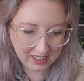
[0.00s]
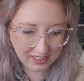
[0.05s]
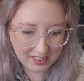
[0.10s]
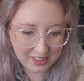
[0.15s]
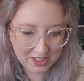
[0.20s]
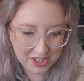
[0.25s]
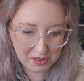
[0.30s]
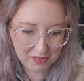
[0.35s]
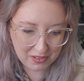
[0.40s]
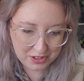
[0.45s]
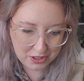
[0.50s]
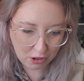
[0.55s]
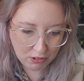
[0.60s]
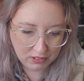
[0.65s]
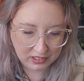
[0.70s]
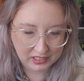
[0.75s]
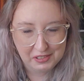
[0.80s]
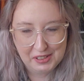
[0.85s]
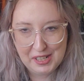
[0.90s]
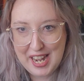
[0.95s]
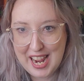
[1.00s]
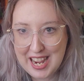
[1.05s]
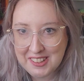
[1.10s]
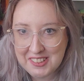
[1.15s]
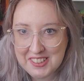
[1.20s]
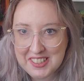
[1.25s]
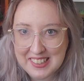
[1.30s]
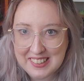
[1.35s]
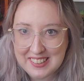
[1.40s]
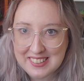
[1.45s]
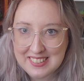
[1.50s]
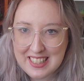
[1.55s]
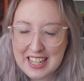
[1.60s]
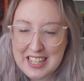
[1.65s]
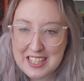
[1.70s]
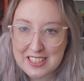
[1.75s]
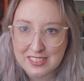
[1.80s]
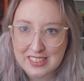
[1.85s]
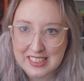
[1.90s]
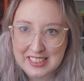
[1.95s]
she was overreacting. I
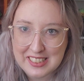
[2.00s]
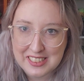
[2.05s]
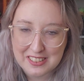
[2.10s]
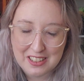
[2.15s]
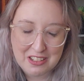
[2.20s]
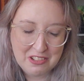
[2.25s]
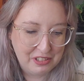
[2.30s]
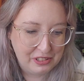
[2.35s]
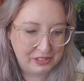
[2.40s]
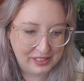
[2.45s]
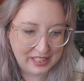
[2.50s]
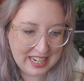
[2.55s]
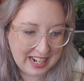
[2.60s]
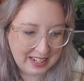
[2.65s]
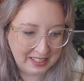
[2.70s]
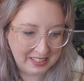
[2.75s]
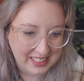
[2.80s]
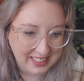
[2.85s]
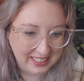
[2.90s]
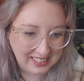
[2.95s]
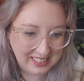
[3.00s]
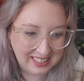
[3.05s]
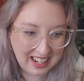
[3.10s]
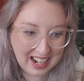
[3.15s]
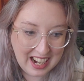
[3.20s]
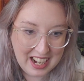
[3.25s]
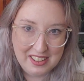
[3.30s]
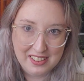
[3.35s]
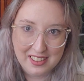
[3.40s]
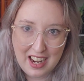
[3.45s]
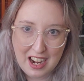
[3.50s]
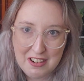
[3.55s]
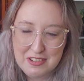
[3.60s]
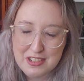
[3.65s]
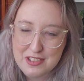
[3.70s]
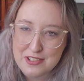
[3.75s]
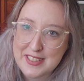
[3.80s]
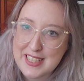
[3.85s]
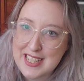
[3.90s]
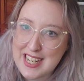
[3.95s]
don't think you're overreacting. I
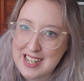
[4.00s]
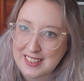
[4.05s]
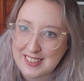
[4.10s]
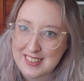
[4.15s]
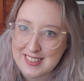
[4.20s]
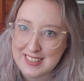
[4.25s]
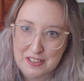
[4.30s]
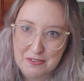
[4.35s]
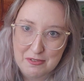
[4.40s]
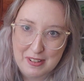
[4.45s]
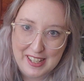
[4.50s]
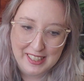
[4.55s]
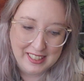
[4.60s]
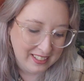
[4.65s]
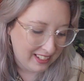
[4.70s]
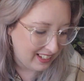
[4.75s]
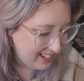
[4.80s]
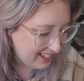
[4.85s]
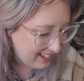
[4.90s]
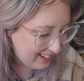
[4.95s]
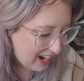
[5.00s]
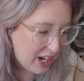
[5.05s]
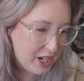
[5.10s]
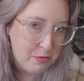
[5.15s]
would react the same way. I